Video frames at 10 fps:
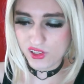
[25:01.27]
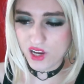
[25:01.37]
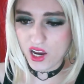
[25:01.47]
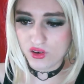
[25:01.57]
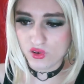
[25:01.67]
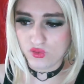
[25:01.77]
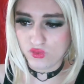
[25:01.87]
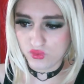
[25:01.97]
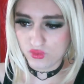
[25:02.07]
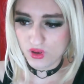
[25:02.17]
kind
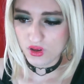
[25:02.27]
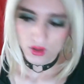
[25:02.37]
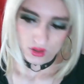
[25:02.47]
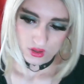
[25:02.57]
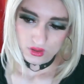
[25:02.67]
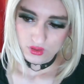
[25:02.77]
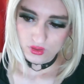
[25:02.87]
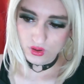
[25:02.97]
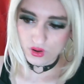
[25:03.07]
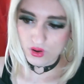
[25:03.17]
of,
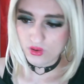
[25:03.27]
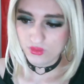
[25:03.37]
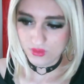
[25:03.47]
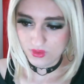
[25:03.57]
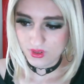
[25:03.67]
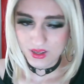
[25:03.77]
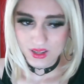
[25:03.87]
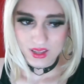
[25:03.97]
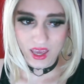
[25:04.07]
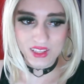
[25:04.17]
you know,
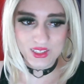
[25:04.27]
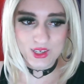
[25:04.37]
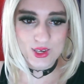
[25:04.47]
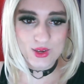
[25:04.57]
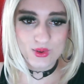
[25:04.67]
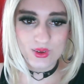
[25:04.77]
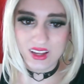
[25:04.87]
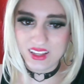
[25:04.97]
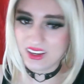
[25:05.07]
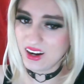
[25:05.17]
it's cute.
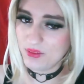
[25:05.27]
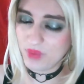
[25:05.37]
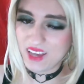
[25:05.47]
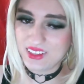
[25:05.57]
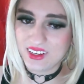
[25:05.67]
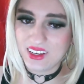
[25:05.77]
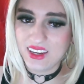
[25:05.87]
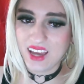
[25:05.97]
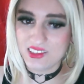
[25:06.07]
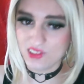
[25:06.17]
It
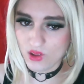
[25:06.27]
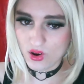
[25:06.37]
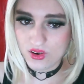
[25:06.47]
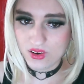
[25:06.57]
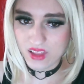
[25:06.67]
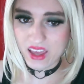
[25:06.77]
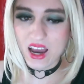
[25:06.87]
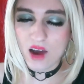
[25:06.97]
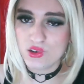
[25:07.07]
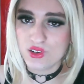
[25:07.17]
basically has a look
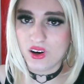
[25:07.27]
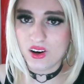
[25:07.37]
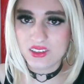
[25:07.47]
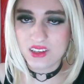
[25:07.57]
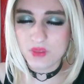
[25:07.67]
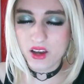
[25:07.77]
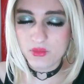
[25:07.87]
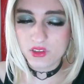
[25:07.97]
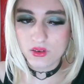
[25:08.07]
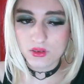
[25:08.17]
like our dog
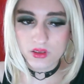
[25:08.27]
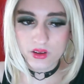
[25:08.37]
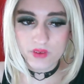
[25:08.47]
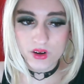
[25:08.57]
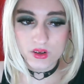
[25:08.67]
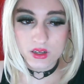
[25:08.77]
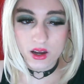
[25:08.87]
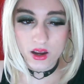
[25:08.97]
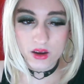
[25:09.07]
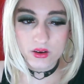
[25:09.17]
sometimes looks, like very
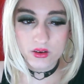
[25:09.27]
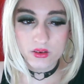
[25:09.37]
tired.